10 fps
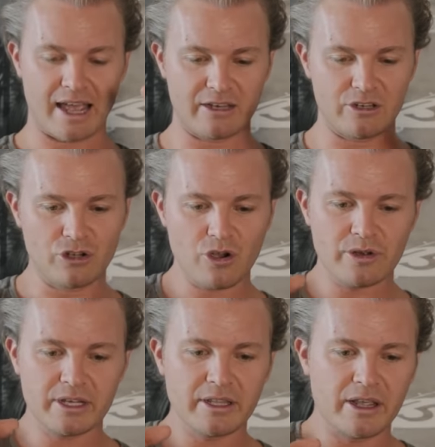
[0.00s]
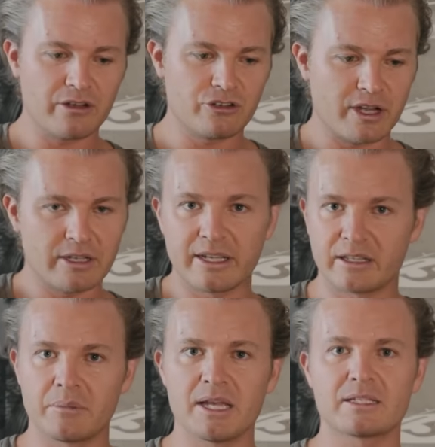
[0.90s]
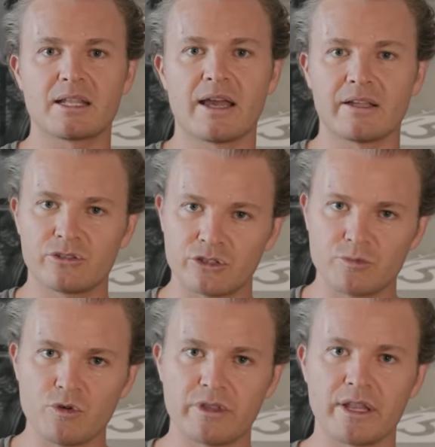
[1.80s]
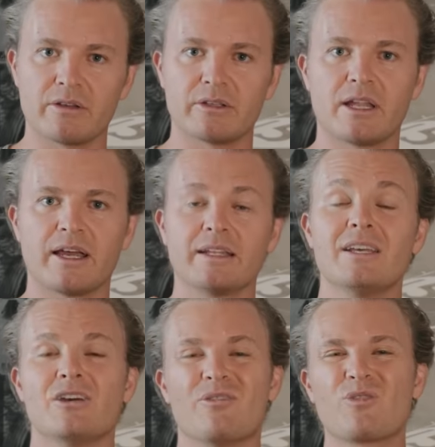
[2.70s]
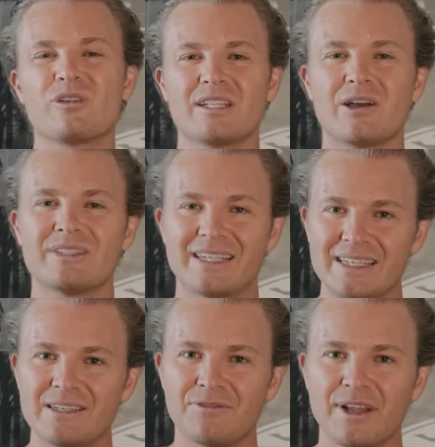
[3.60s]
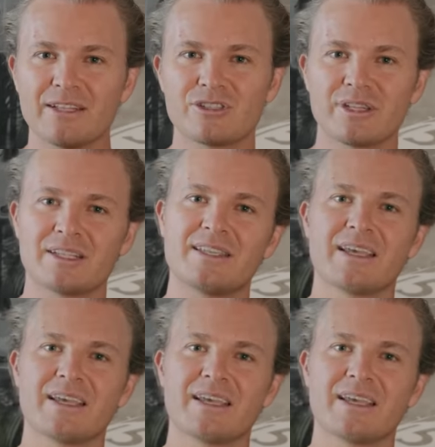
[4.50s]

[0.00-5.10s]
and you're going in there trying to take the best line to smoothen out the line. Of course now it's easy flat so that's